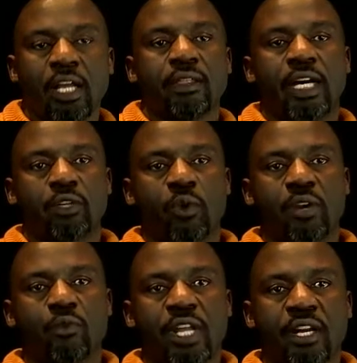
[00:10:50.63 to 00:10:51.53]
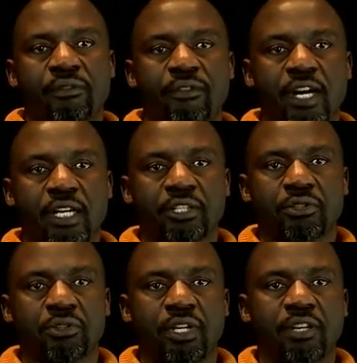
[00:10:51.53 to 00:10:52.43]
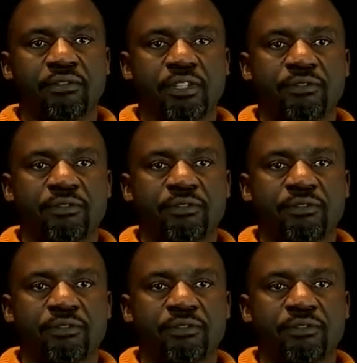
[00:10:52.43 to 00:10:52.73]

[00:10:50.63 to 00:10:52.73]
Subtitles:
that when we are referring to inverse